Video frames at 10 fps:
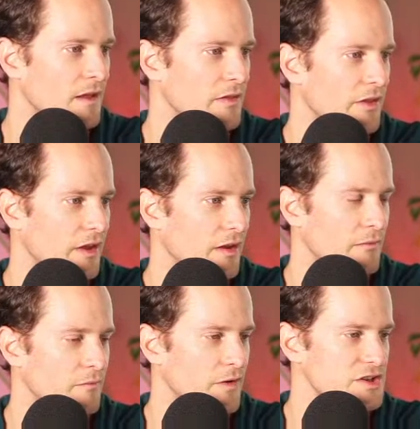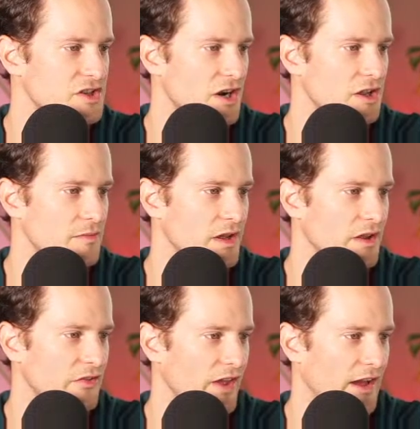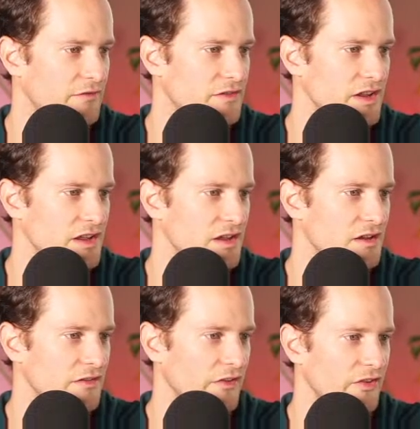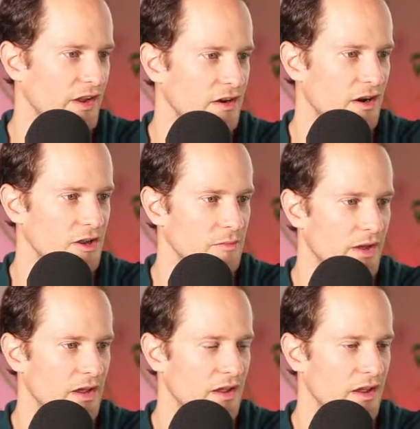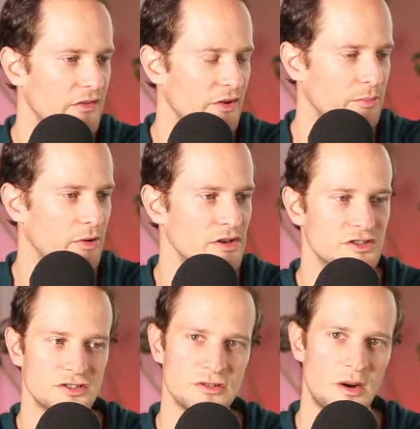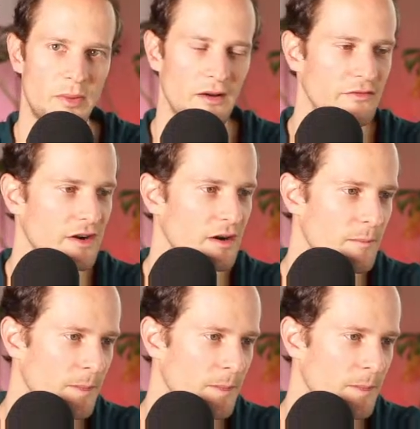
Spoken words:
the first argument is FD, the second argument is a pointer to our buffer,